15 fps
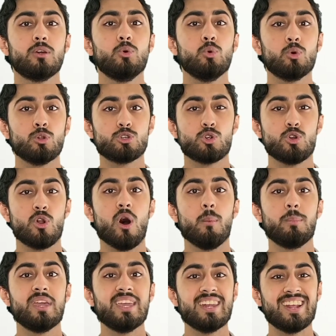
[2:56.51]
Google should not
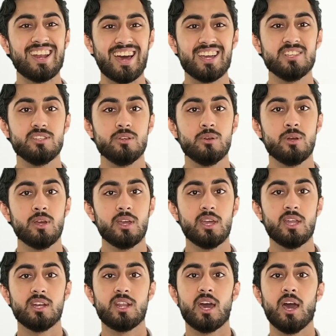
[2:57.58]
penalize you
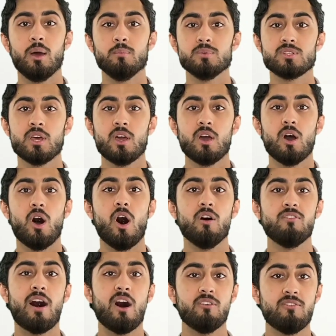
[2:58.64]
in terms of
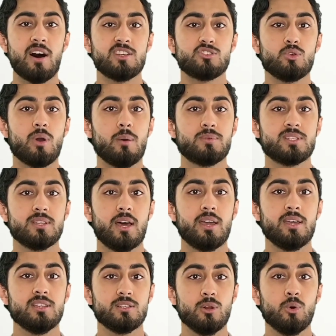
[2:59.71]
how fast your website
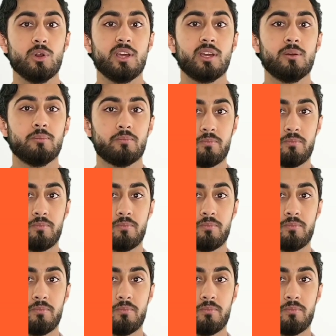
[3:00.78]
is loading.